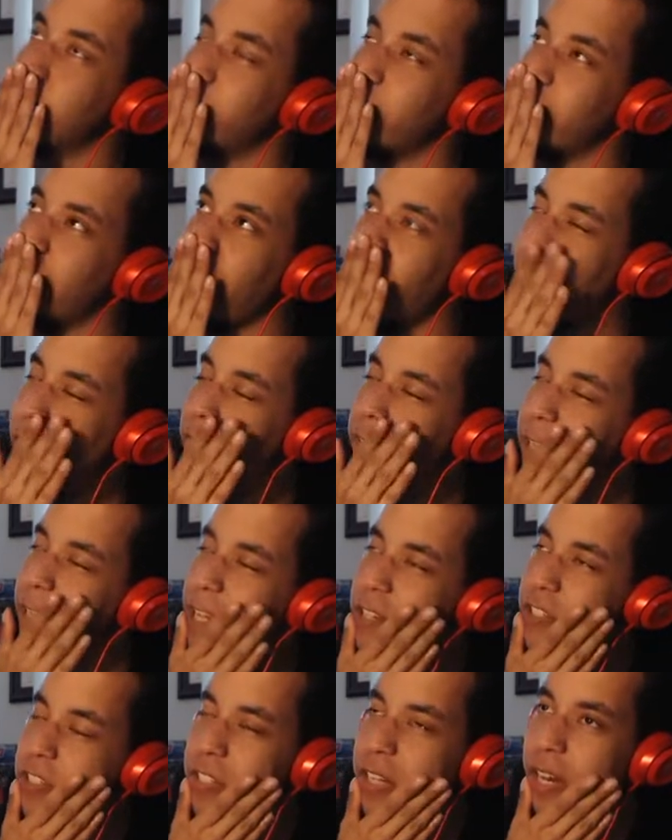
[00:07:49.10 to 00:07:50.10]
We have a
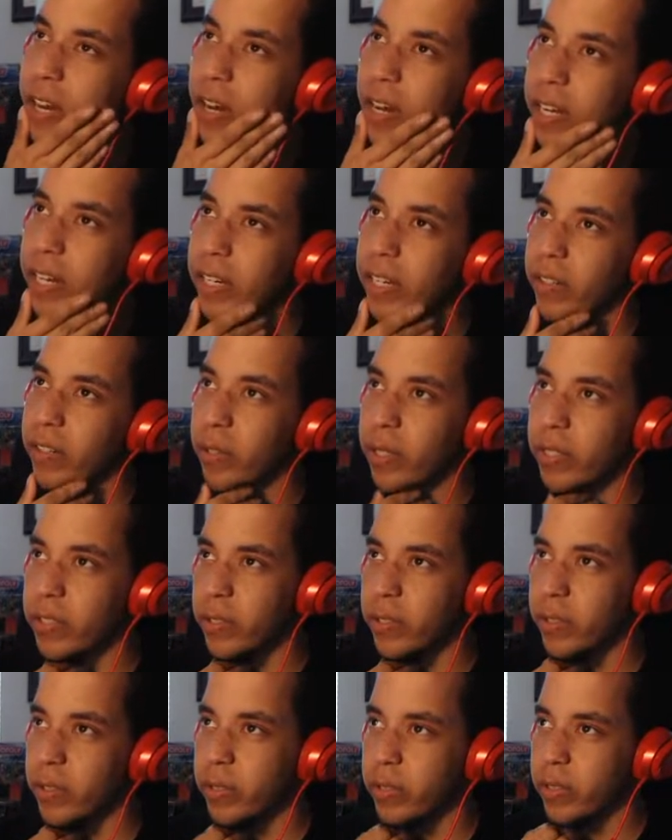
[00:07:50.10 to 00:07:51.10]
legendary in
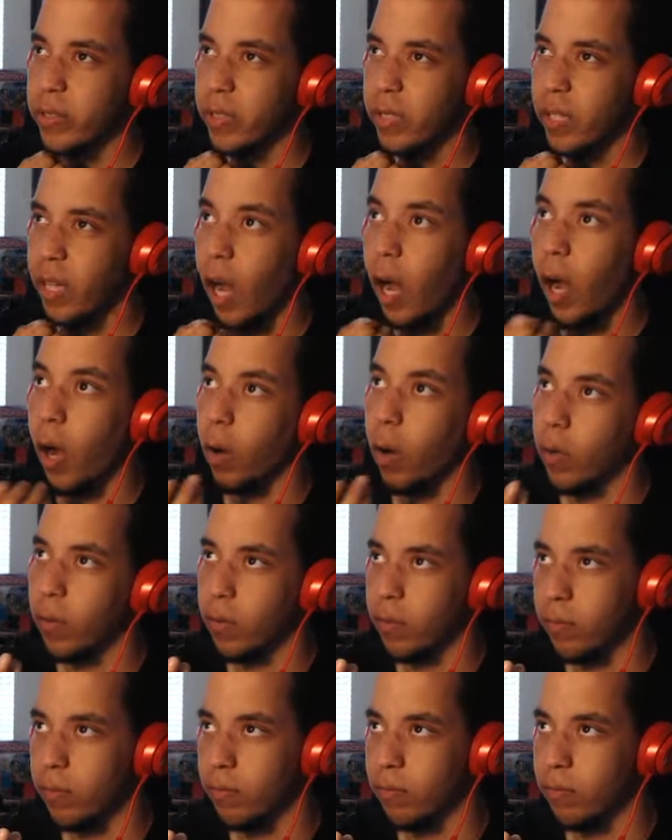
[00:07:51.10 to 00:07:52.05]
Crystal. Oh.